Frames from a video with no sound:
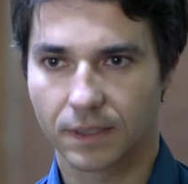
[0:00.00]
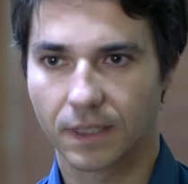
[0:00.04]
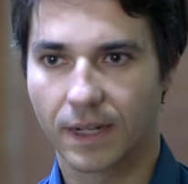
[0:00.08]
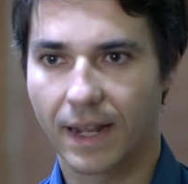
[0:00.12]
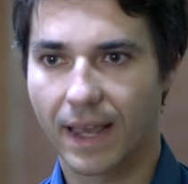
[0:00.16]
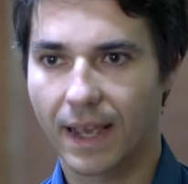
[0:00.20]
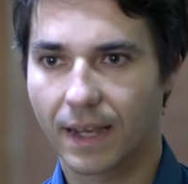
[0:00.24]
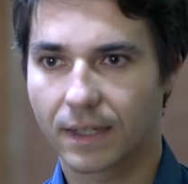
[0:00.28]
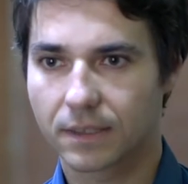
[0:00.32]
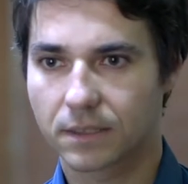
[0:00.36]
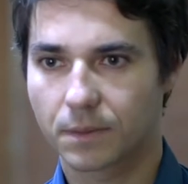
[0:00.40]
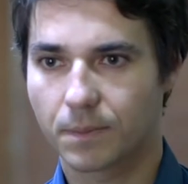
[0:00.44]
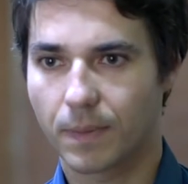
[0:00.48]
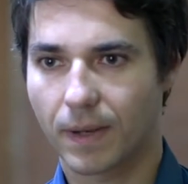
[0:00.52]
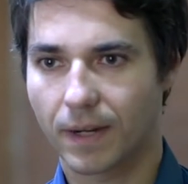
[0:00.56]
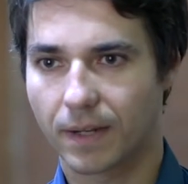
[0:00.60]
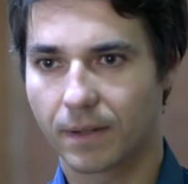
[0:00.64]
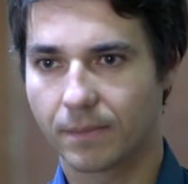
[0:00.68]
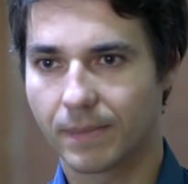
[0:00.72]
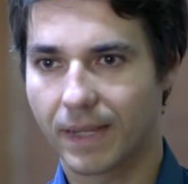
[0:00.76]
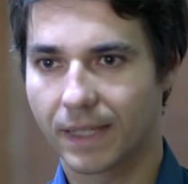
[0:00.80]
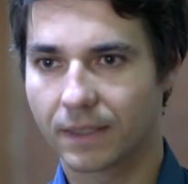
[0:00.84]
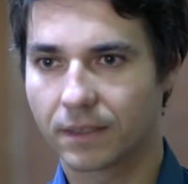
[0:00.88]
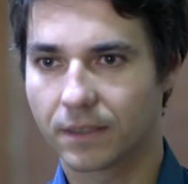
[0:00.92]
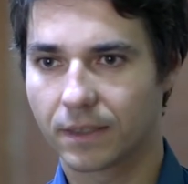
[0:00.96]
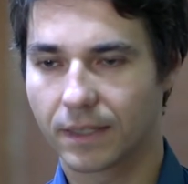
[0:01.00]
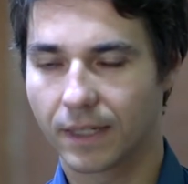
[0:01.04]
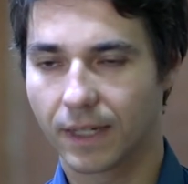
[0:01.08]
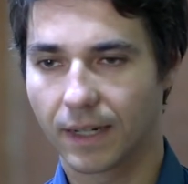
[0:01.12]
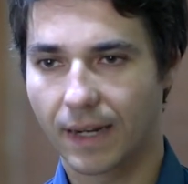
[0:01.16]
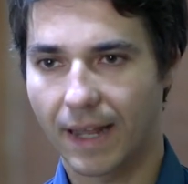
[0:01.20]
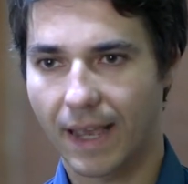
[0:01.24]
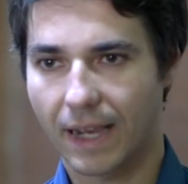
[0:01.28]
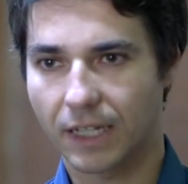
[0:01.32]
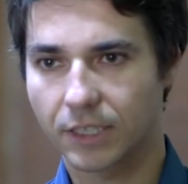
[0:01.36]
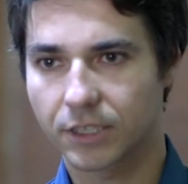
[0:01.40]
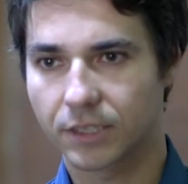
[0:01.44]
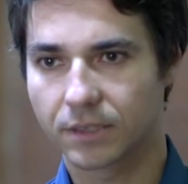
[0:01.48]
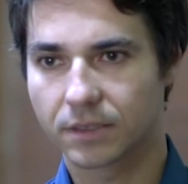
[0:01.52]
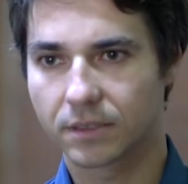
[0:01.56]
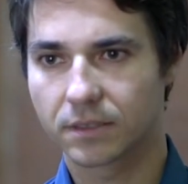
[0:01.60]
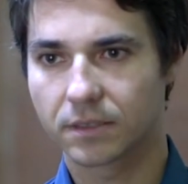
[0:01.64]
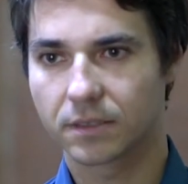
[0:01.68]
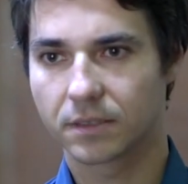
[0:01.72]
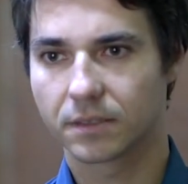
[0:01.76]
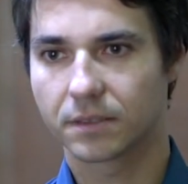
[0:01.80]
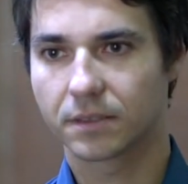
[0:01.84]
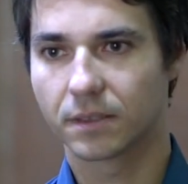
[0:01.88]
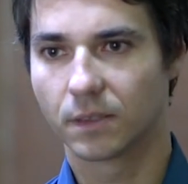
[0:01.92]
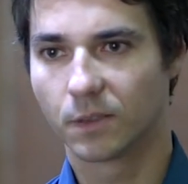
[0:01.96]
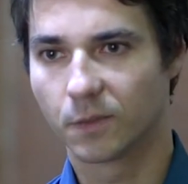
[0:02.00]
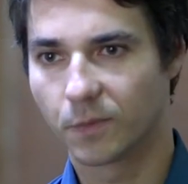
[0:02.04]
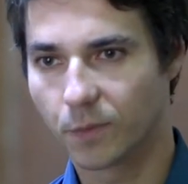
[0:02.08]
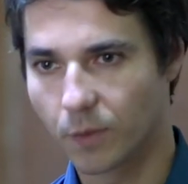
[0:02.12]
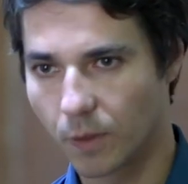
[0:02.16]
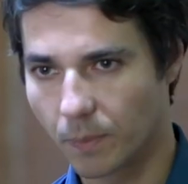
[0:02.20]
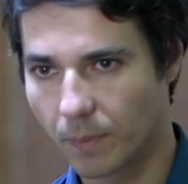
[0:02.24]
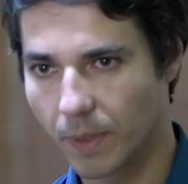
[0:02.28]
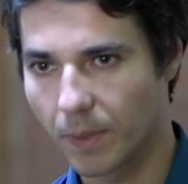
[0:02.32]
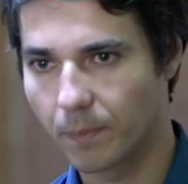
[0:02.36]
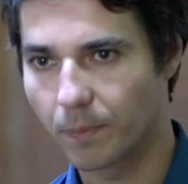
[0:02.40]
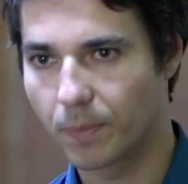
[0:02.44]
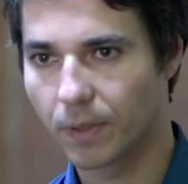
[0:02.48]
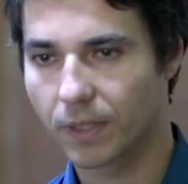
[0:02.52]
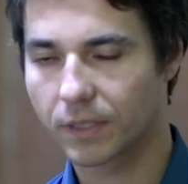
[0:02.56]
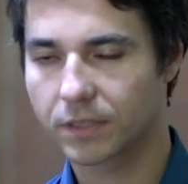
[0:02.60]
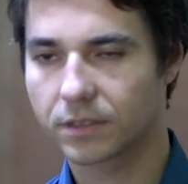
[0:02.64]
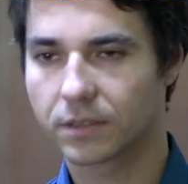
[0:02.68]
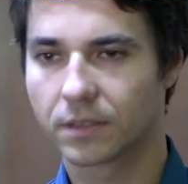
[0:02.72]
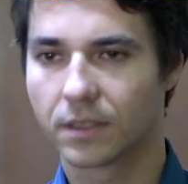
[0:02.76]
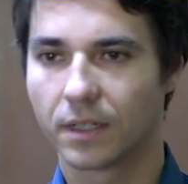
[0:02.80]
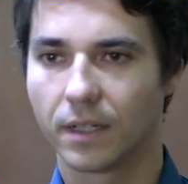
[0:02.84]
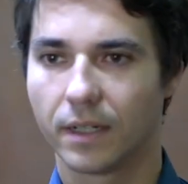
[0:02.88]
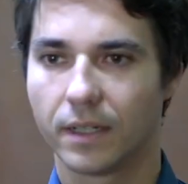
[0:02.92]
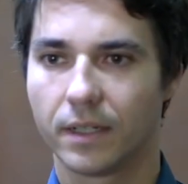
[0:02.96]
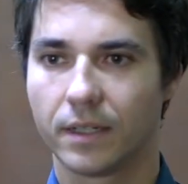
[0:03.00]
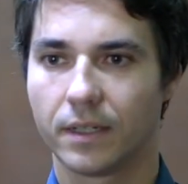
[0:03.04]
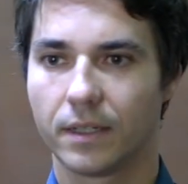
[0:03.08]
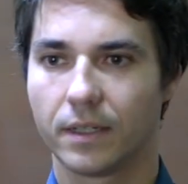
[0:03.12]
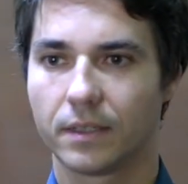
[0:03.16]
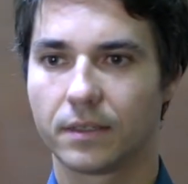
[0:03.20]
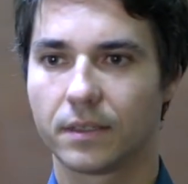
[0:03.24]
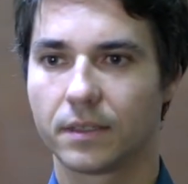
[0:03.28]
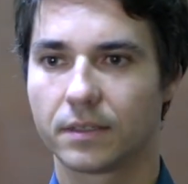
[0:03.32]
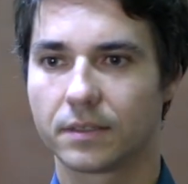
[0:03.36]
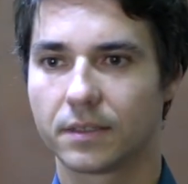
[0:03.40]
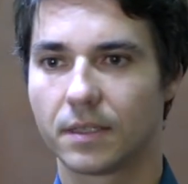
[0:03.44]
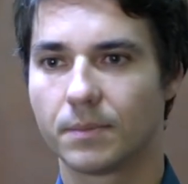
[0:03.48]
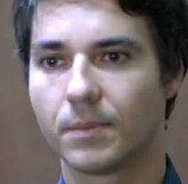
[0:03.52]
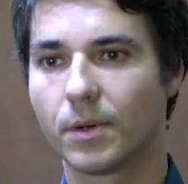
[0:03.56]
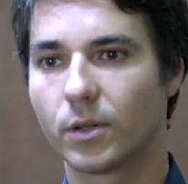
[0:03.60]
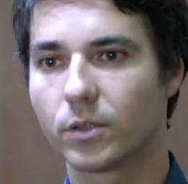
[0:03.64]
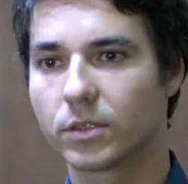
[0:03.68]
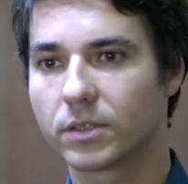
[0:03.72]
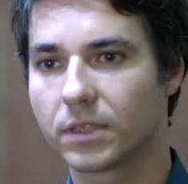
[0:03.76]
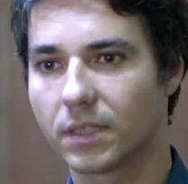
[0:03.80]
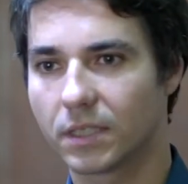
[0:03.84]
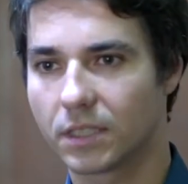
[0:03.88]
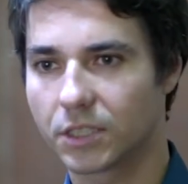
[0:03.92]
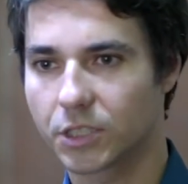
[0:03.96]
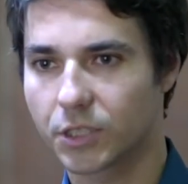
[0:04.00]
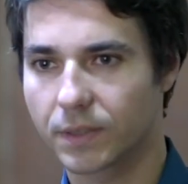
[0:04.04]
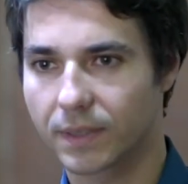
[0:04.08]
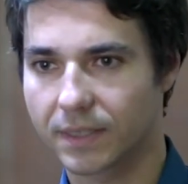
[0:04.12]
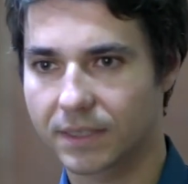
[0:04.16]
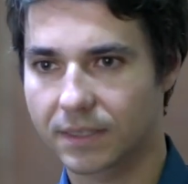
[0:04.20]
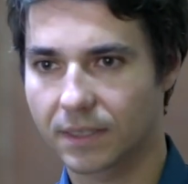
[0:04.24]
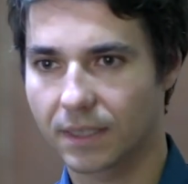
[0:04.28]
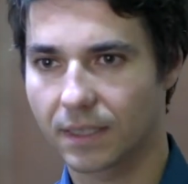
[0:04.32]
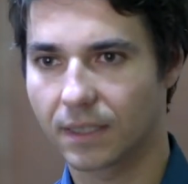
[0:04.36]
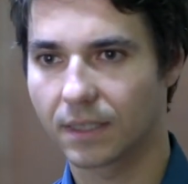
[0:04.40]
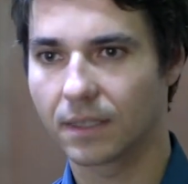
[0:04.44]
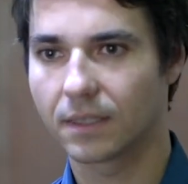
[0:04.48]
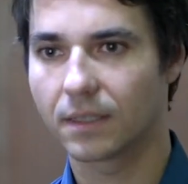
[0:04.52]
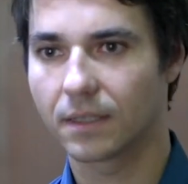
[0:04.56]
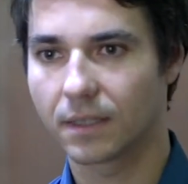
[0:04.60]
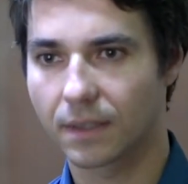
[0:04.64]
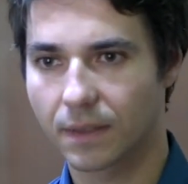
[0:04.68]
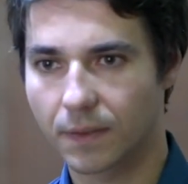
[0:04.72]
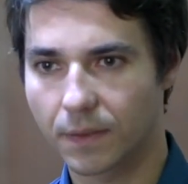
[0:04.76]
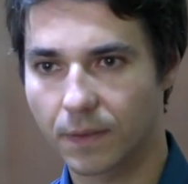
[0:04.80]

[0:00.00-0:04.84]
the next parliamentary elections, so for me personally it is the most interesting